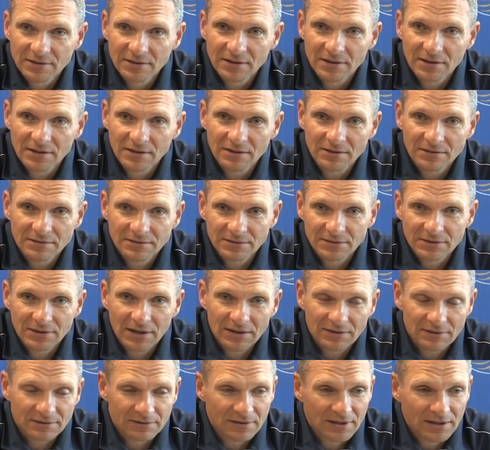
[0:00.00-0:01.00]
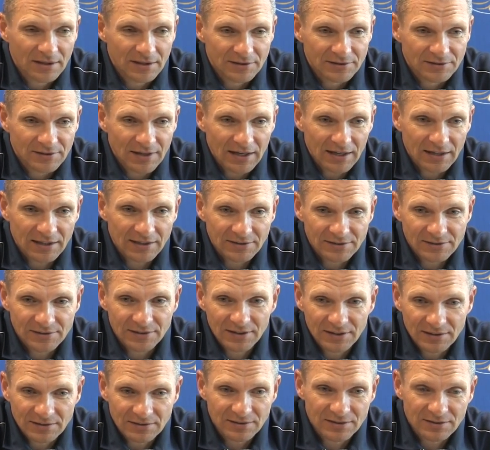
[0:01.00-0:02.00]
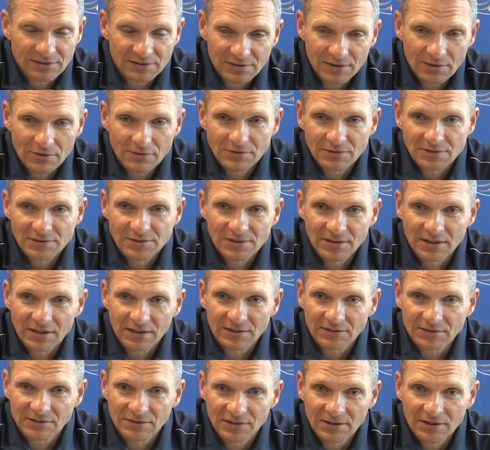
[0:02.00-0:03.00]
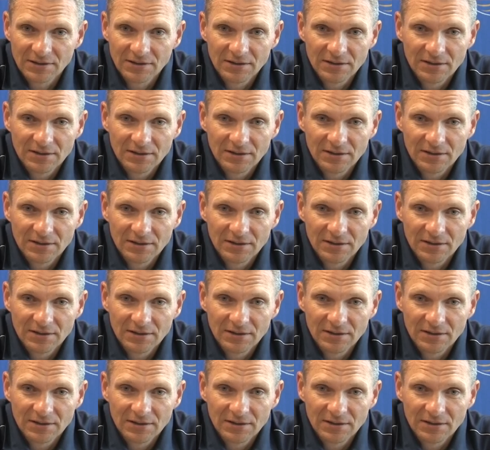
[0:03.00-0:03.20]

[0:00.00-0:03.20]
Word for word: You know, you get second and six, and it's third and six.